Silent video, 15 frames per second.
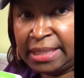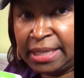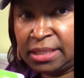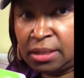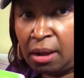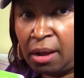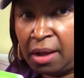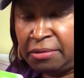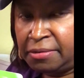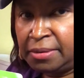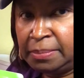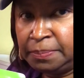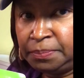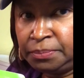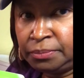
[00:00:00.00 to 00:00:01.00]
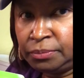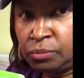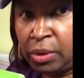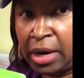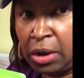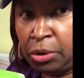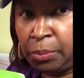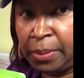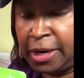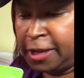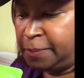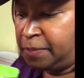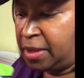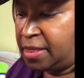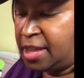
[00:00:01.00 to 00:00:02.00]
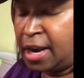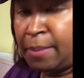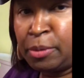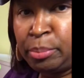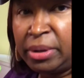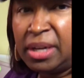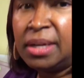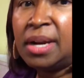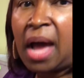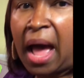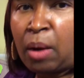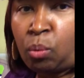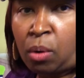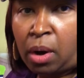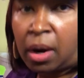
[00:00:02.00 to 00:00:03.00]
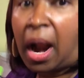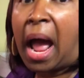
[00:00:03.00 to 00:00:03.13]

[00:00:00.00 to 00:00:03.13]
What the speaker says: off when I open it, and then I'm going to put it in hot water.